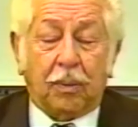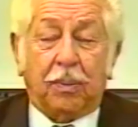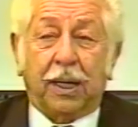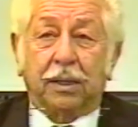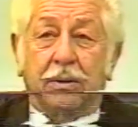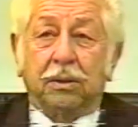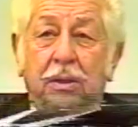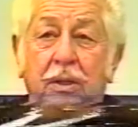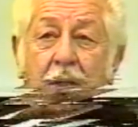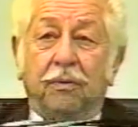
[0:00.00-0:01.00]
But
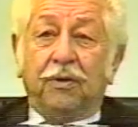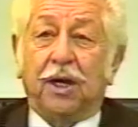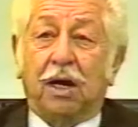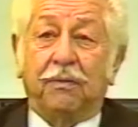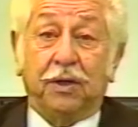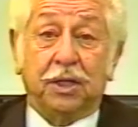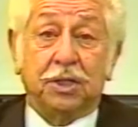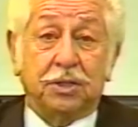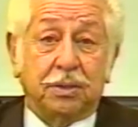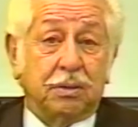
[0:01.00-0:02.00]
Viavi
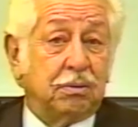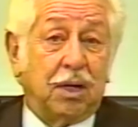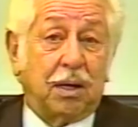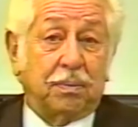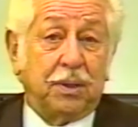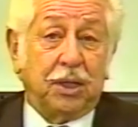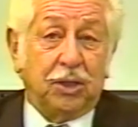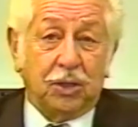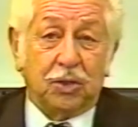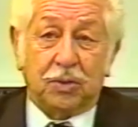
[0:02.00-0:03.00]
is not
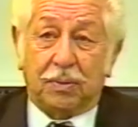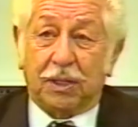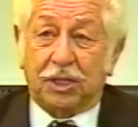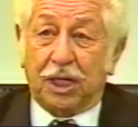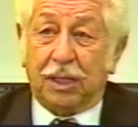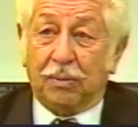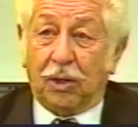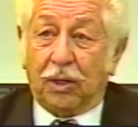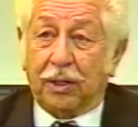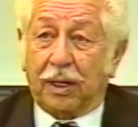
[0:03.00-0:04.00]
being used much
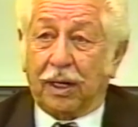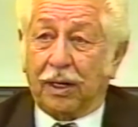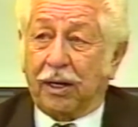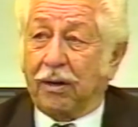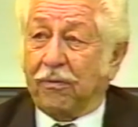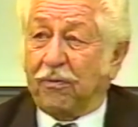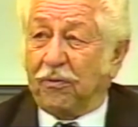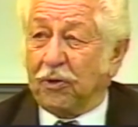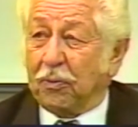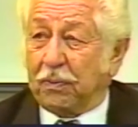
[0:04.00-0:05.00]
anymore. There are a
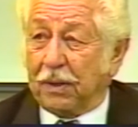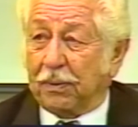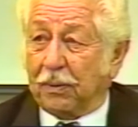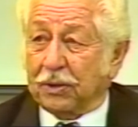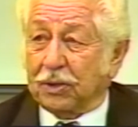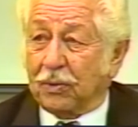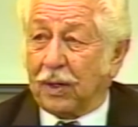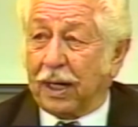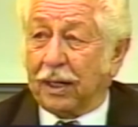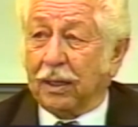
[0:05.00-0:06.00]
few people once in a
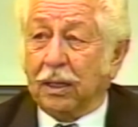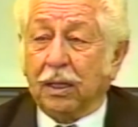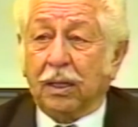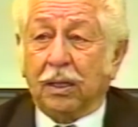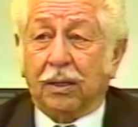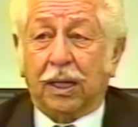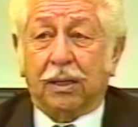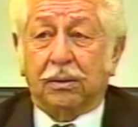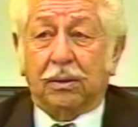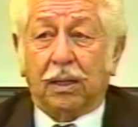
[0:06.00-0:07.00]
while that
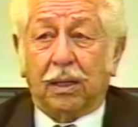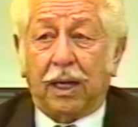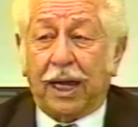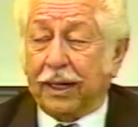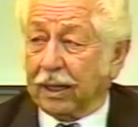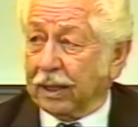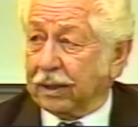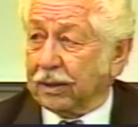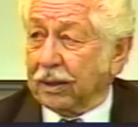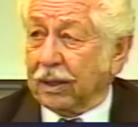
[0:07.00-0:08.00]
handle
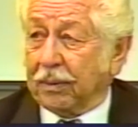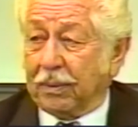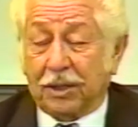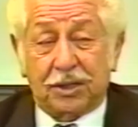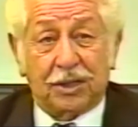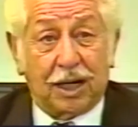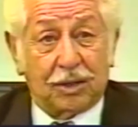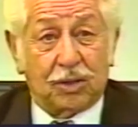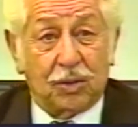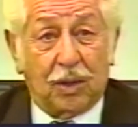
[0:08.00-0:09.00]
it, but it's
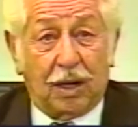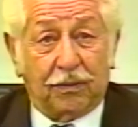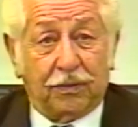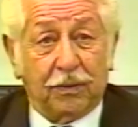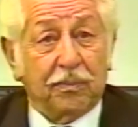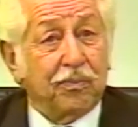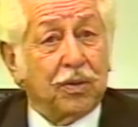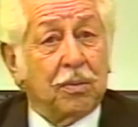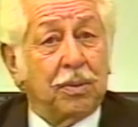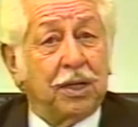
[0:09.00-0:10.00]
not too often.
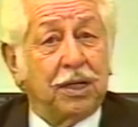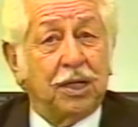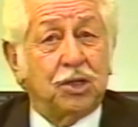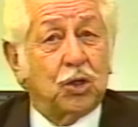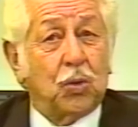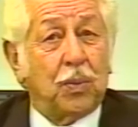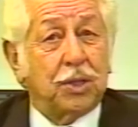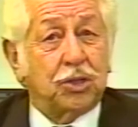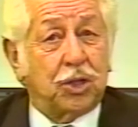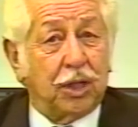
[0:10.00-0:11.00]
But it did so
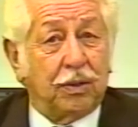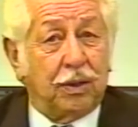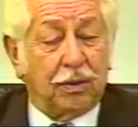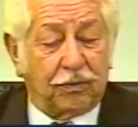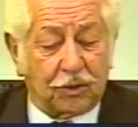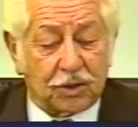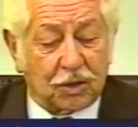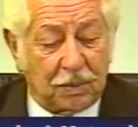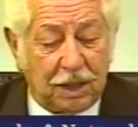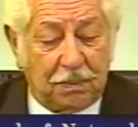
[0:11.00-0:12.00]
much good for
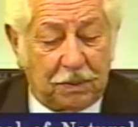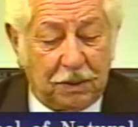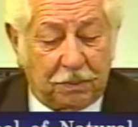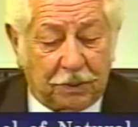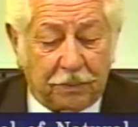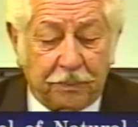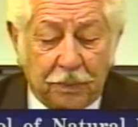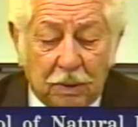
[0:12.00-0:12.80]
so many people.